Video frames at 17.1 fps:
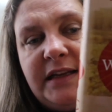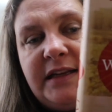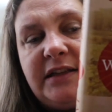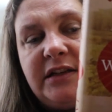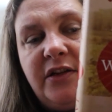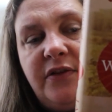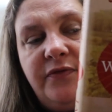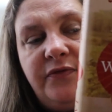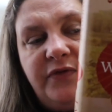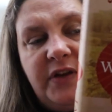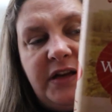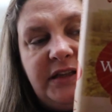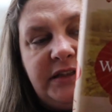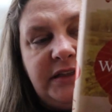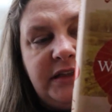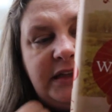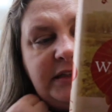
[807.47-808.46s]
he's
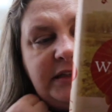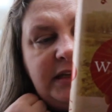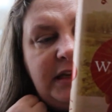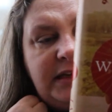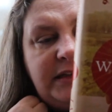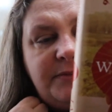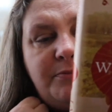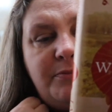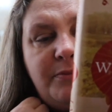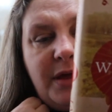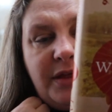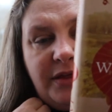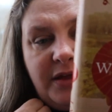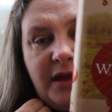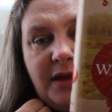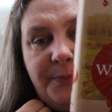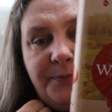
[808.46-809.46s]
convinced is his
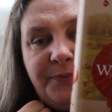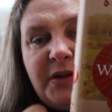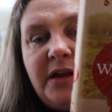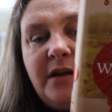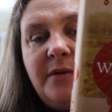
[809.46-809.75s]
mother,